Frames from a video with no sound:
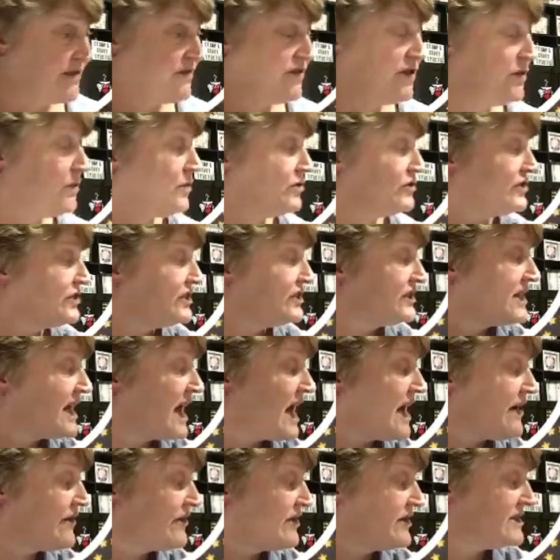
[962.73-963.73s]
if you wanted to
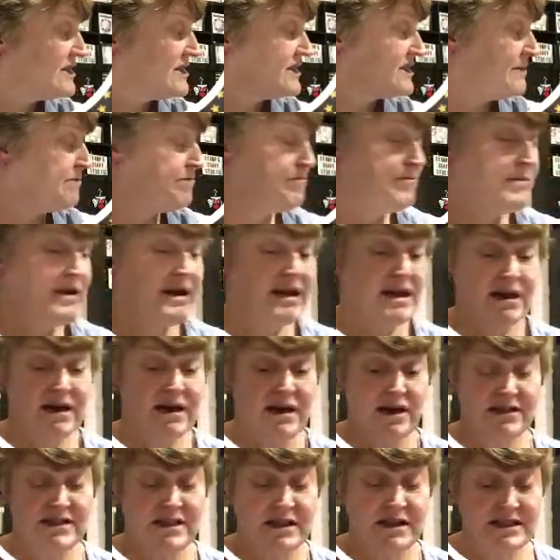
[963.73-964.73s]
have this as
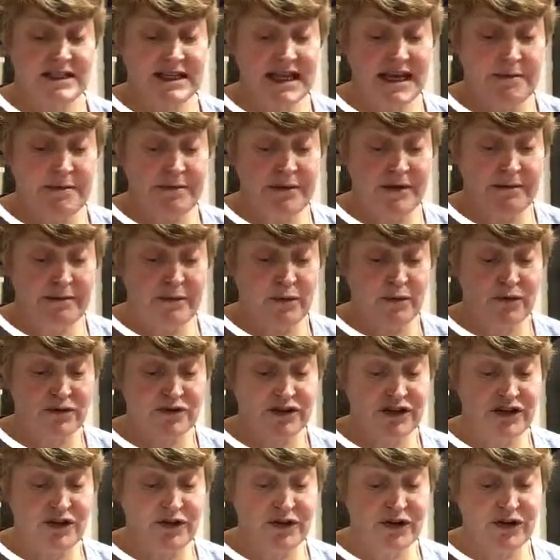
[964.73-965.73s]
a deeper
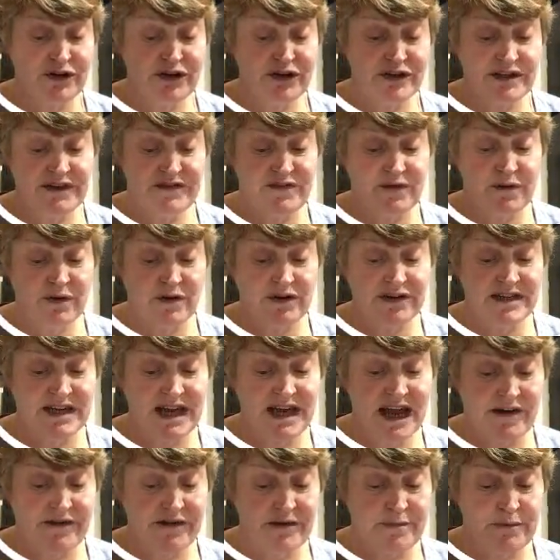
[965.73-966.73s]
border, you could. If you wanted a
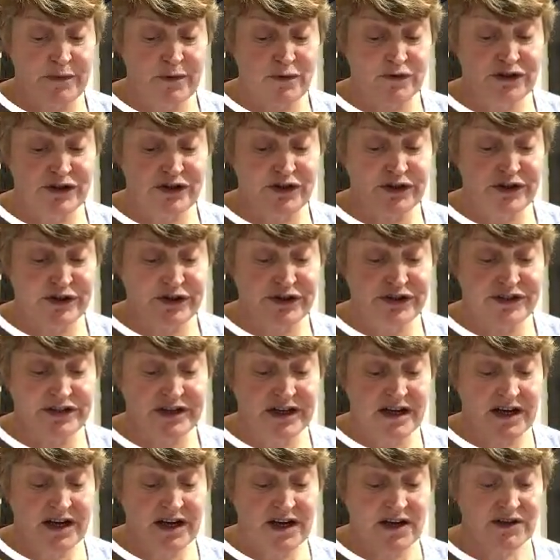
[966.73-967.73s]
narrow border, you could.
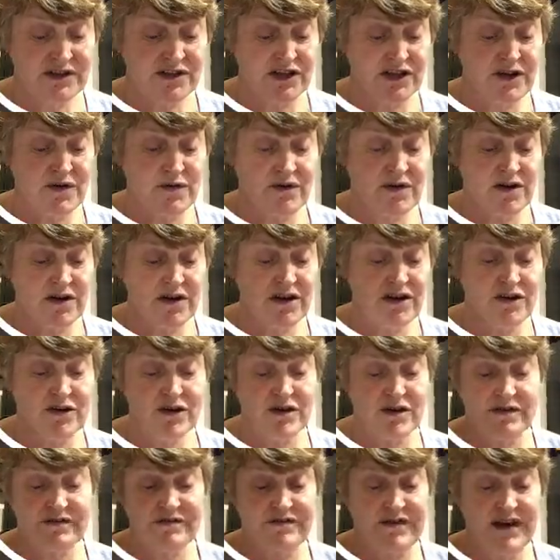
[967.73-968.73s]
So you
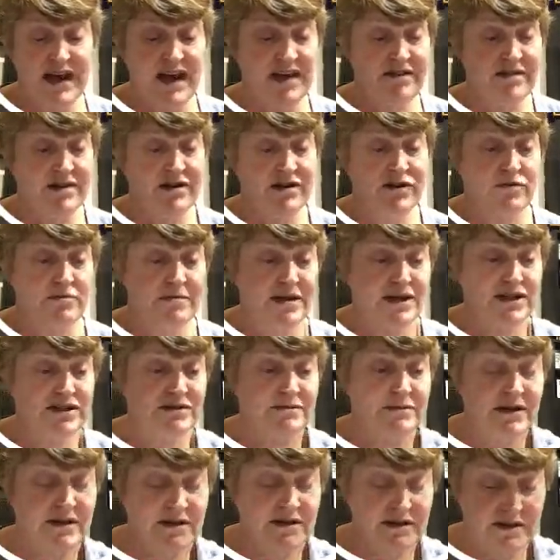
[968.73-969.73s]
can vary your
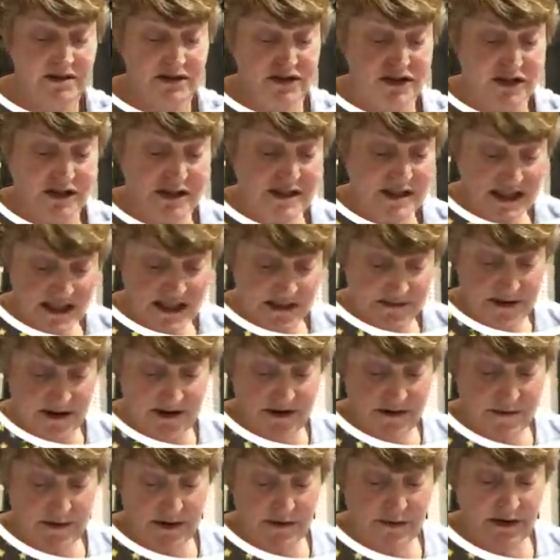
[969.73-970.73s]
measurements. Just
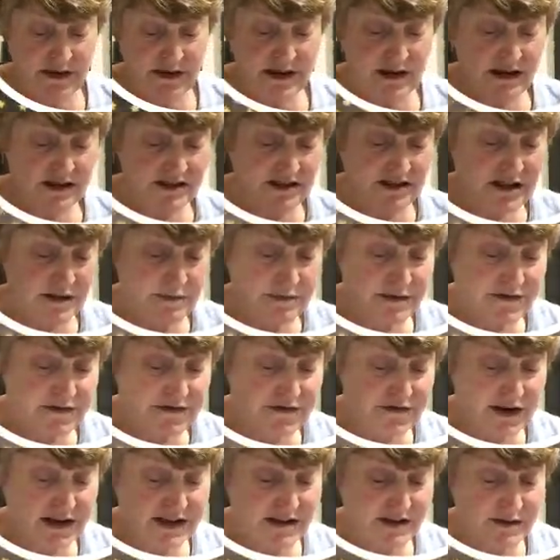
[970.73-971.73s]
experiment with that. Don't be
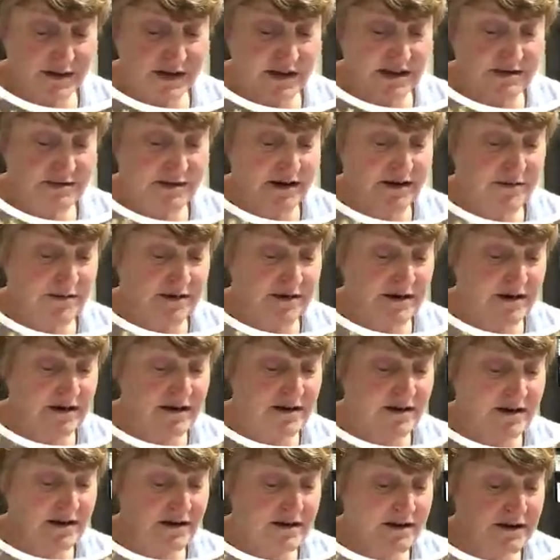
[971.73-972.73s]
afraid to experiment.
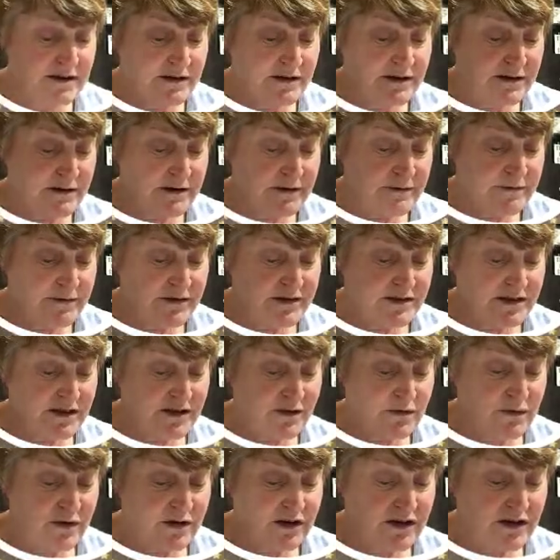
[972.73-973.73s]

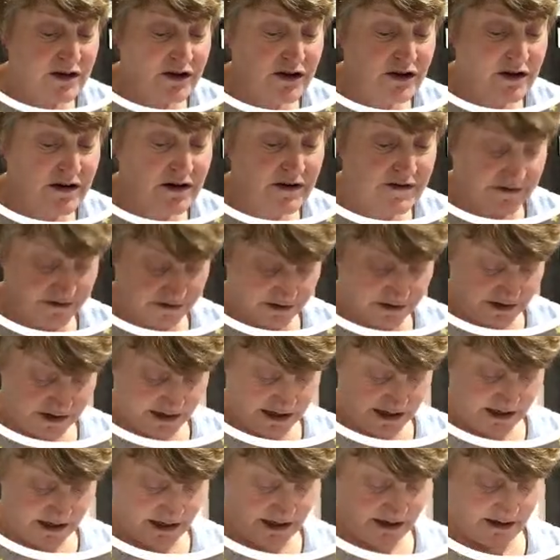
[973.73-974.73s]
So 1.5 on
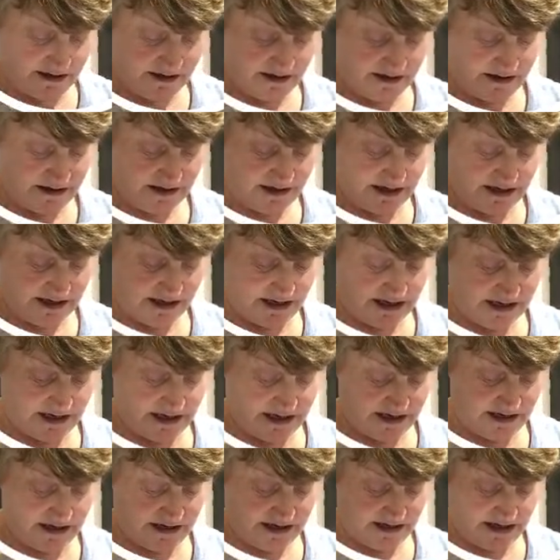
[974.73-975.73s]
there
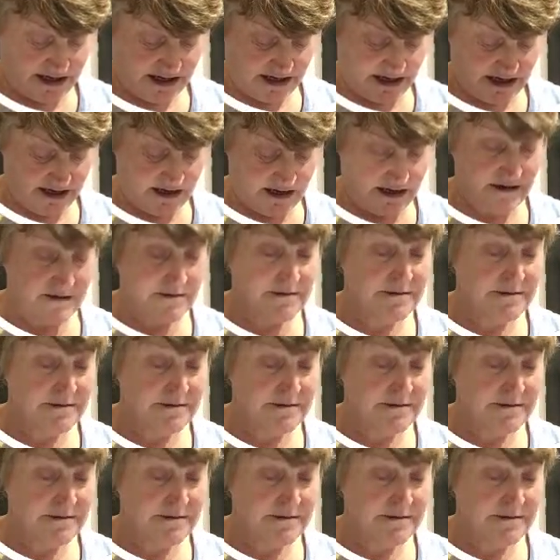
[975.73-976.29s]
and there.